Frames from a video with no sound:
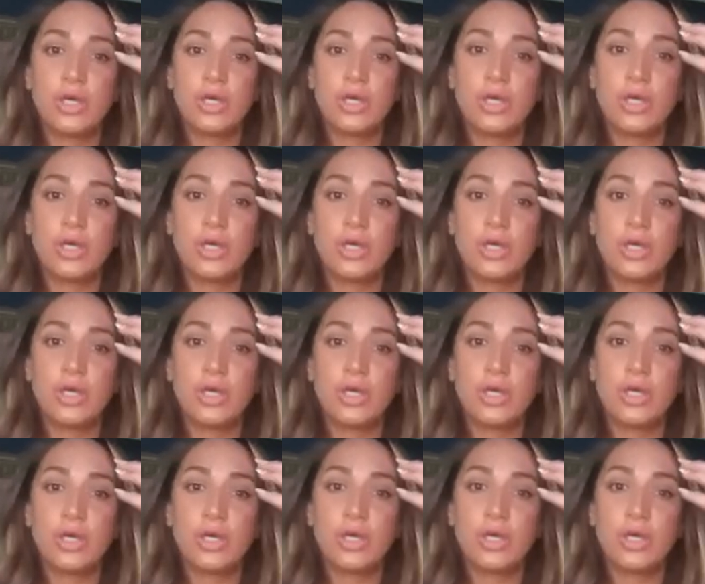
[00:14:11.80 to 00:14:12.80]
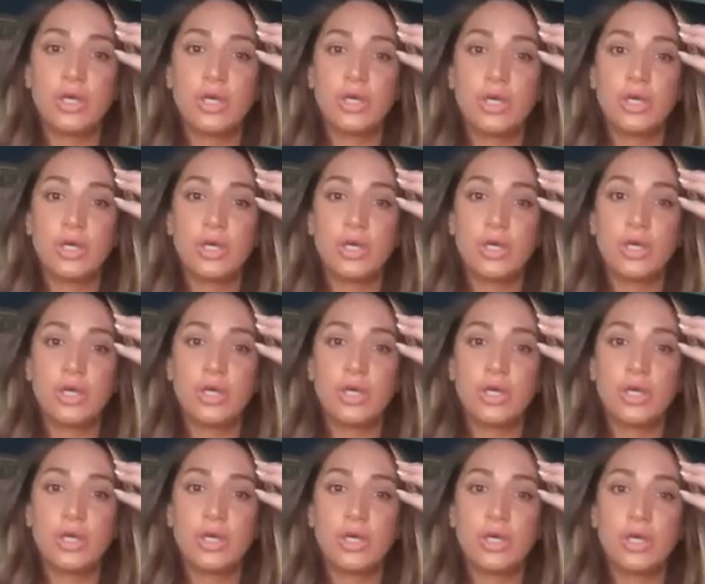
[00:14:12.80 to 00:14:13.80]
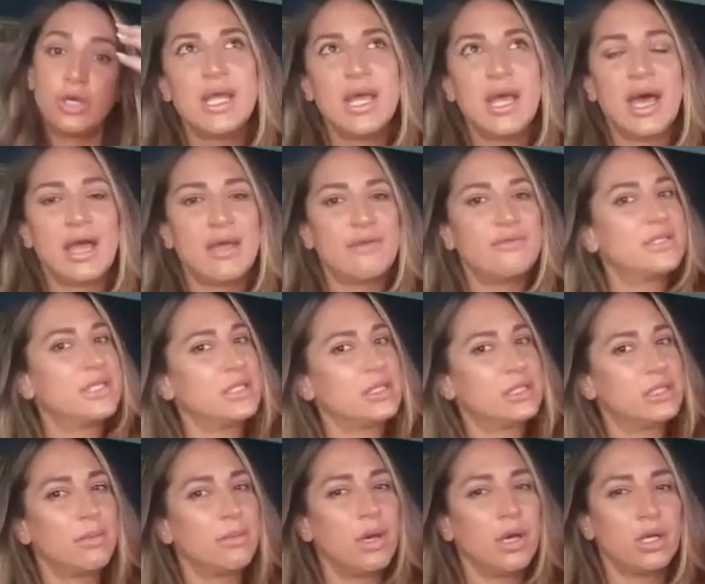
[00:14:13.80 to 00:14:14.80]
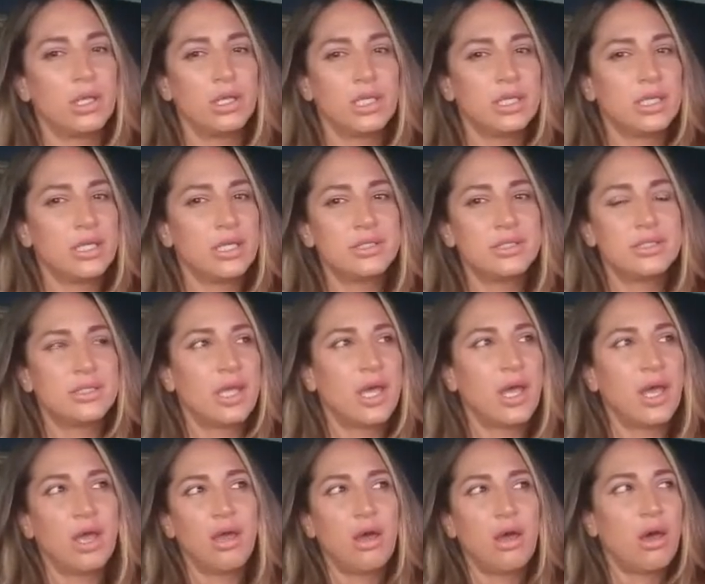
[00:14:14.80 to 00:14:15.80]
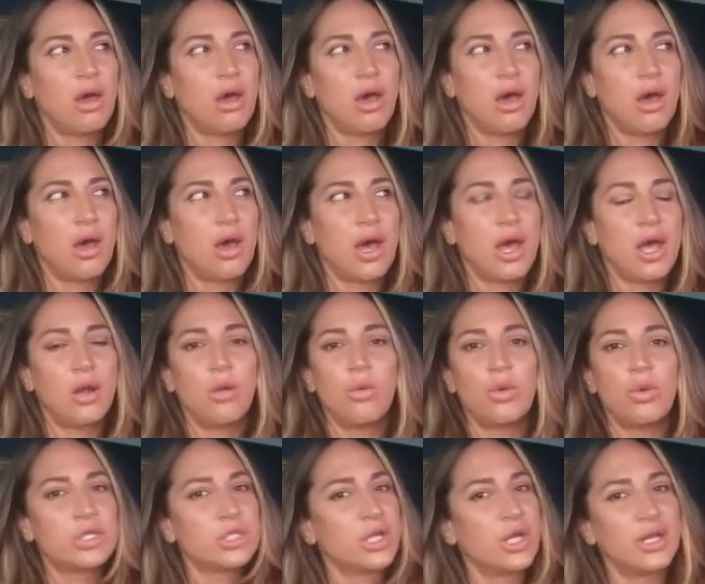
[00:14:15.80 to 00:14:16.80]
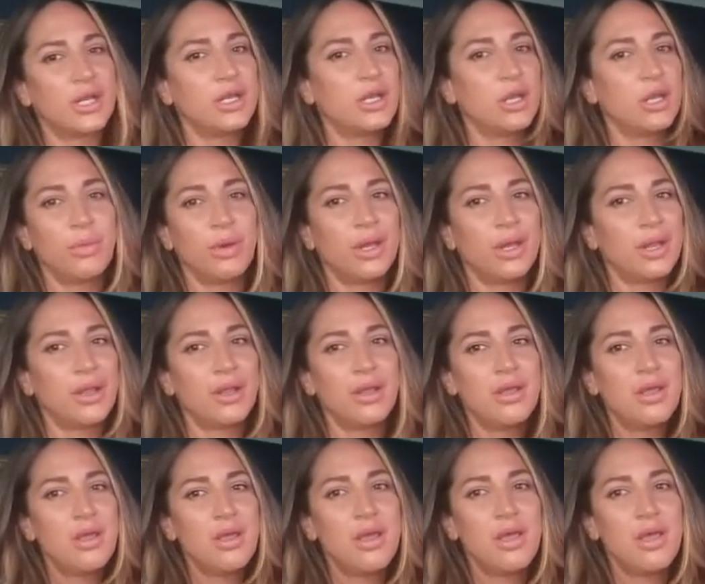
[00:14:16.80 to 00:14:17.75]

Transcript: people, but on the converse side, I've seen some ugliness that I don't wish on anybody.